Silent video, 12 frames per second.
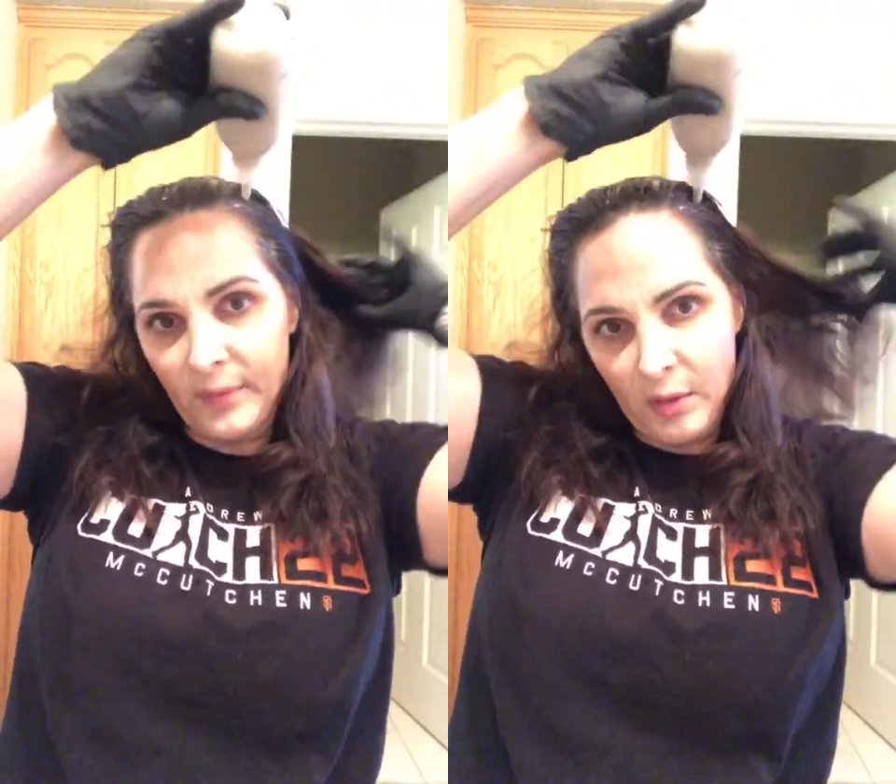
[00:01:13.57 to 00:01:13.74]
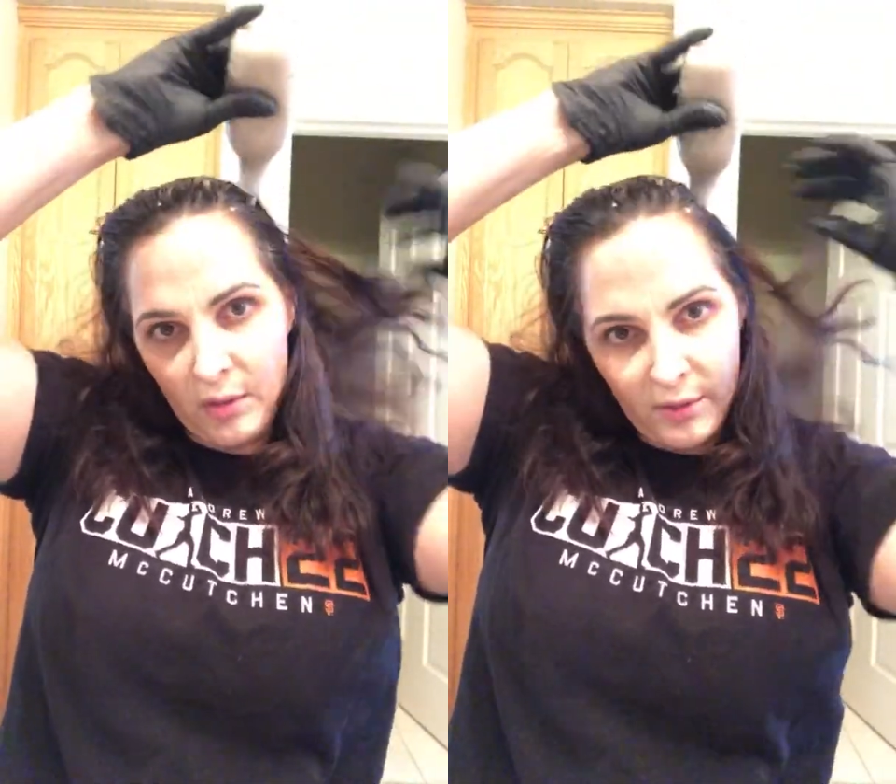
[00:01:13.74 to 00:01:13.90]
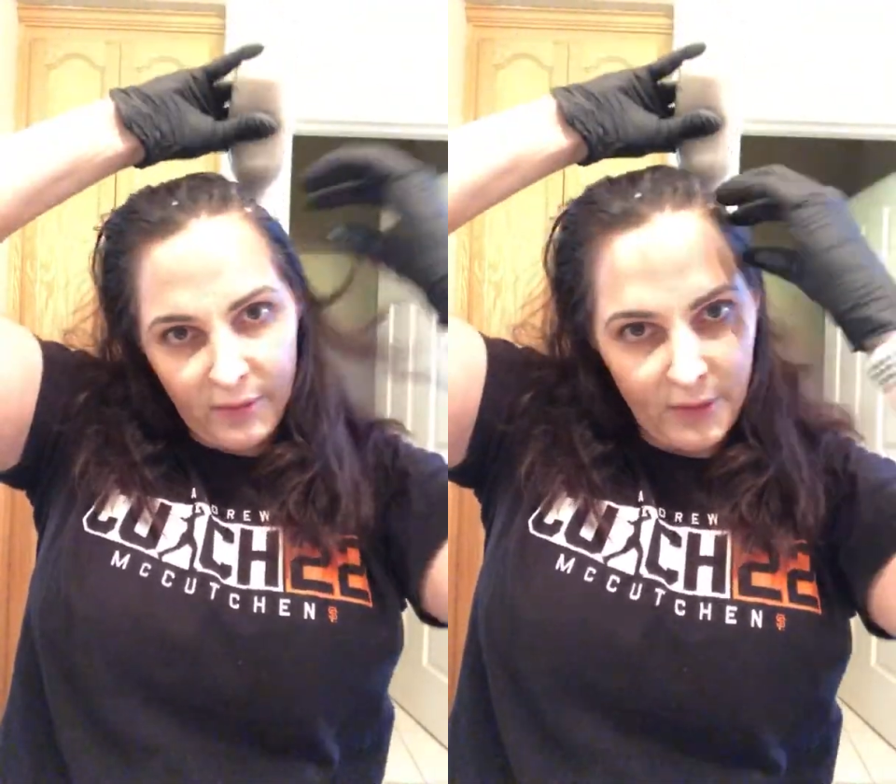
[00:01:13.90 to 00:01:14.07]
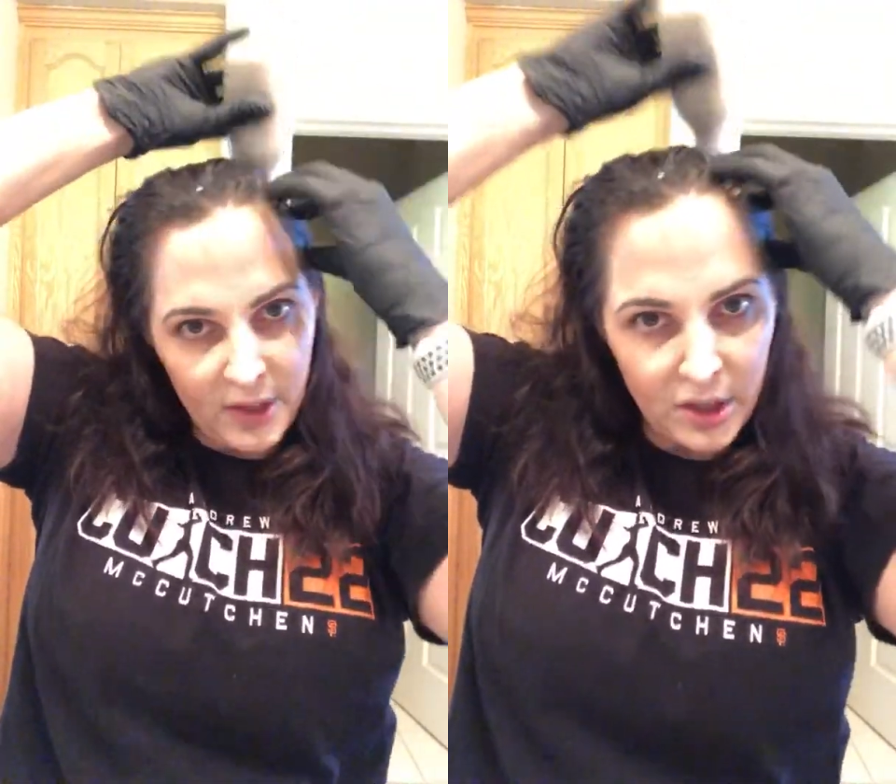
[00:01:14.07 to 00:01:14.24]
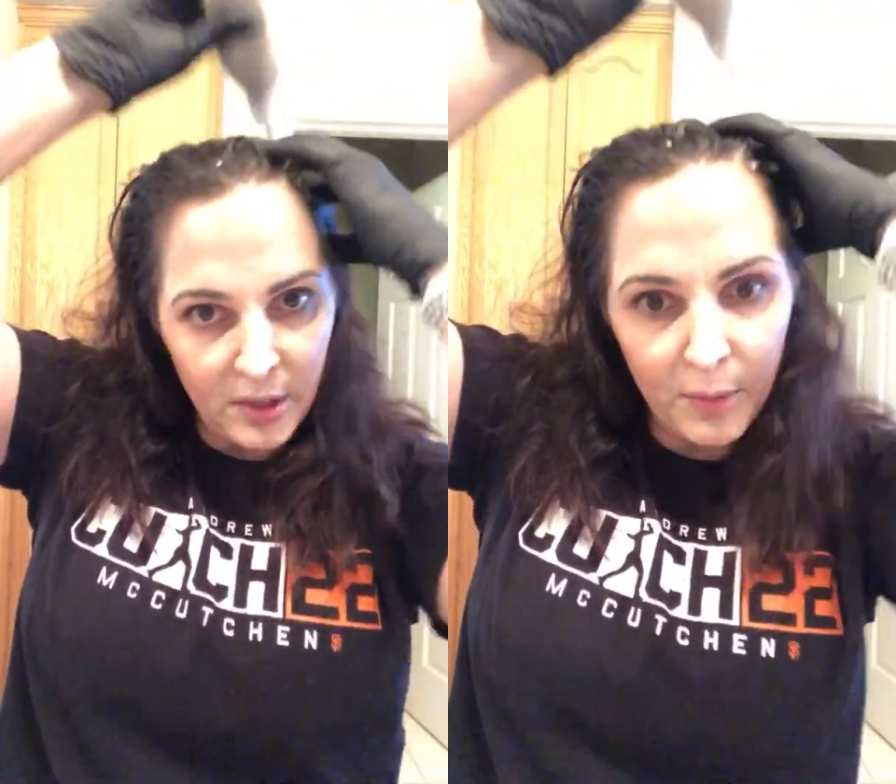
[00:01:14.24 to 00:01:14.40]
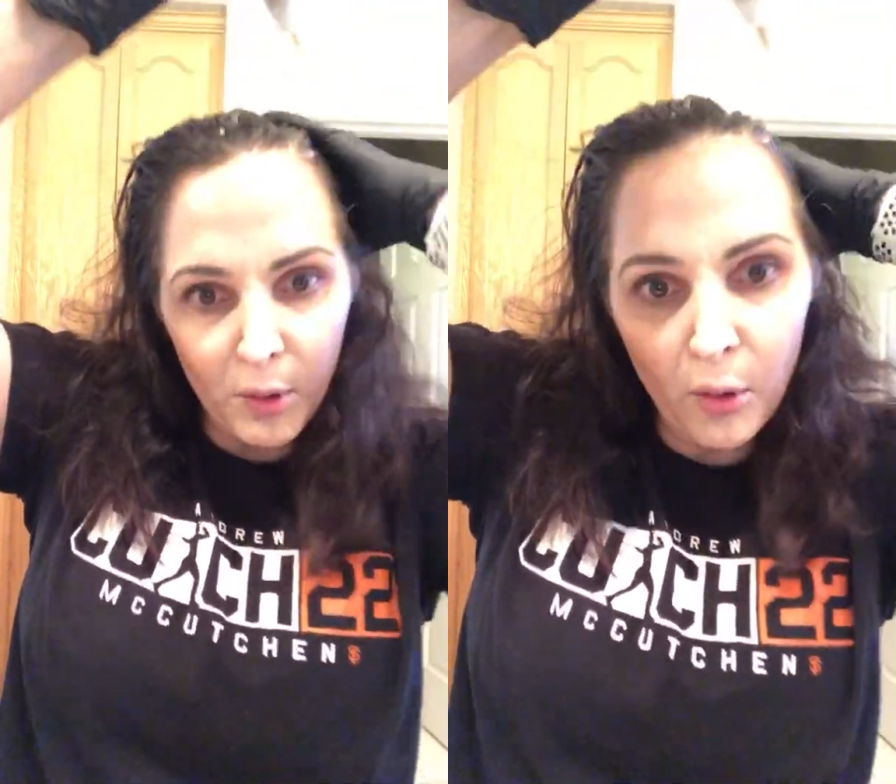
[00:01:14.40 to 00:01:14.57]
we're gonna
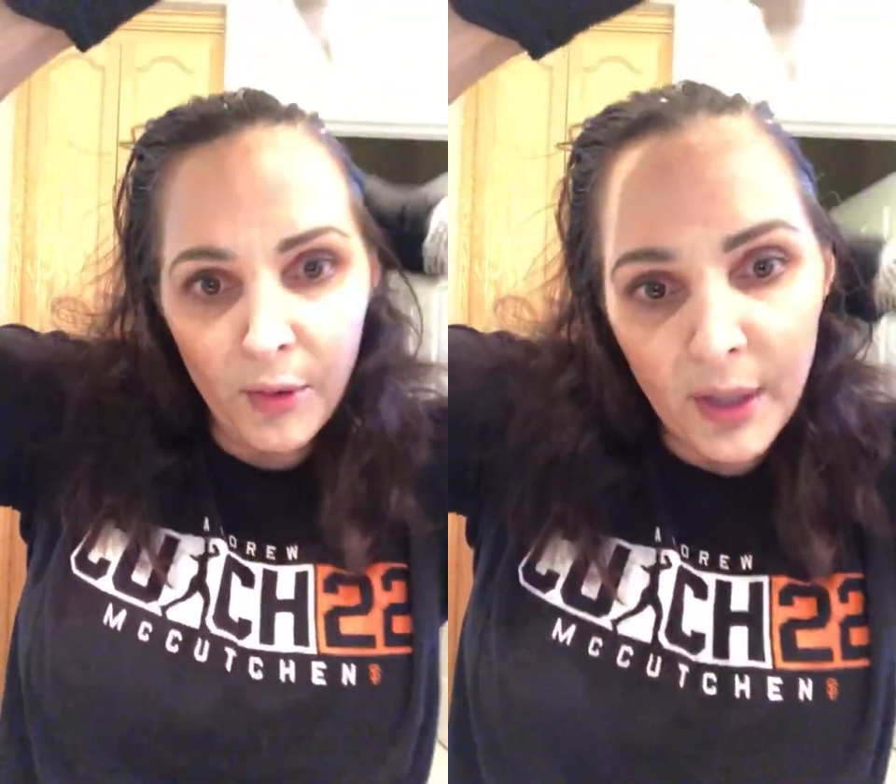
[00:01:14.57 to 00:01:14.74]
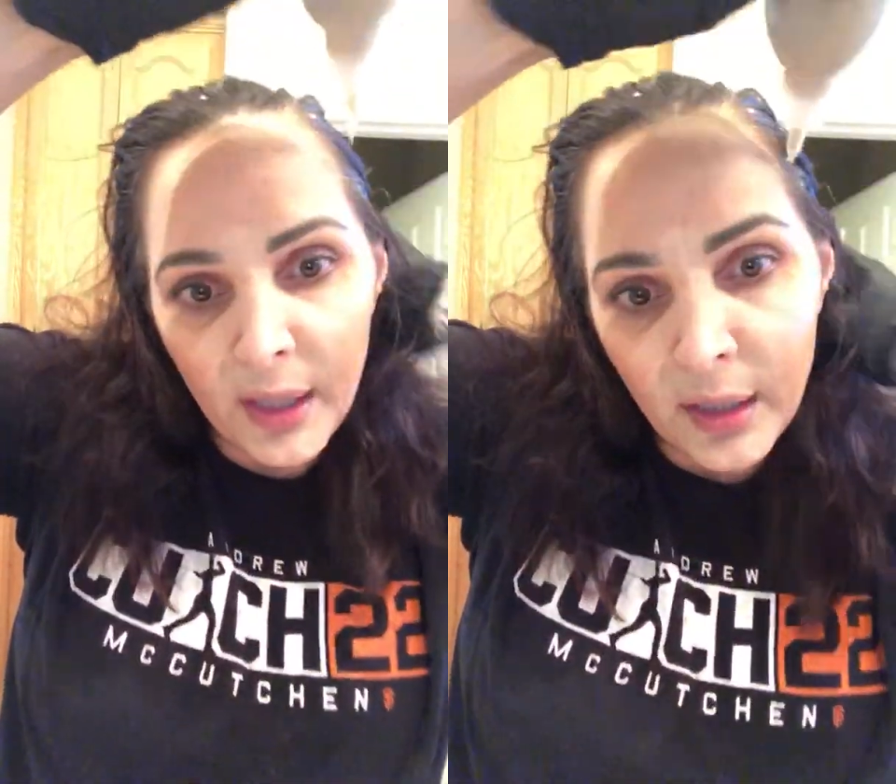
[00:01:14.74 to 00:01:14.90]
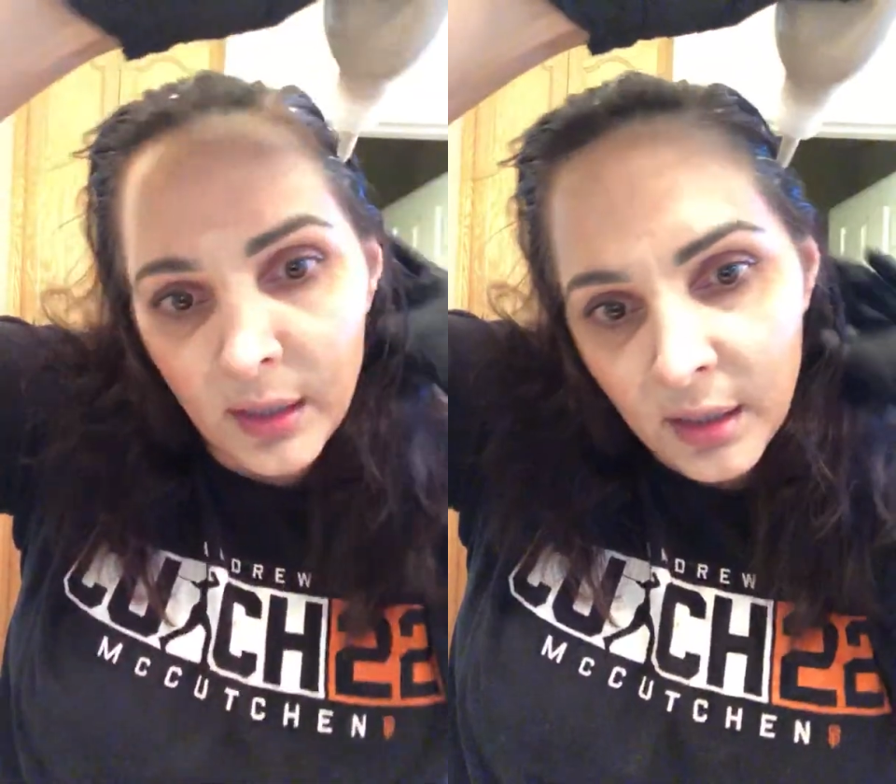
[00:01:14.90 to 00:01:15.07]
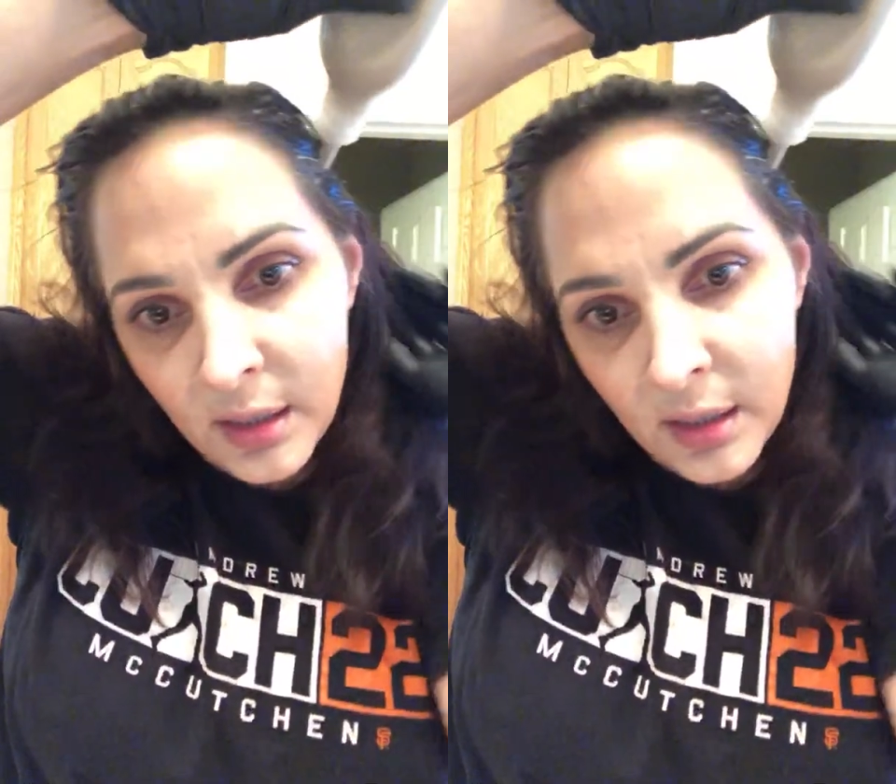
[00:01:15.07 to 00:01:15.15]
freshen up the whole thing.